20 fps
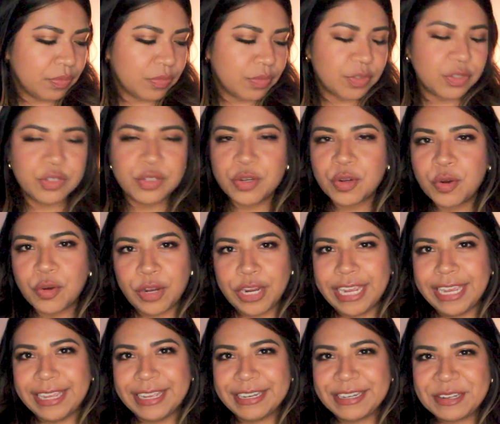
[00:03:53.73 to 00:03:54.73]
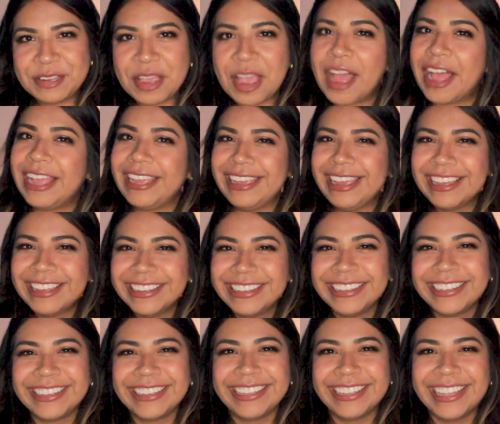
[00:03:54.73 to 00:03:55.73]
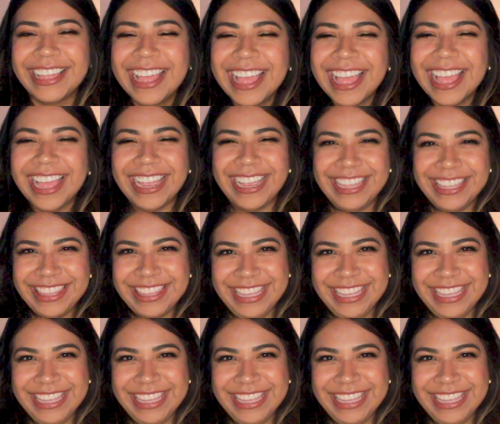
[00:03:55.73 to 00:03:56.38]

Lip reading: just a great guy. I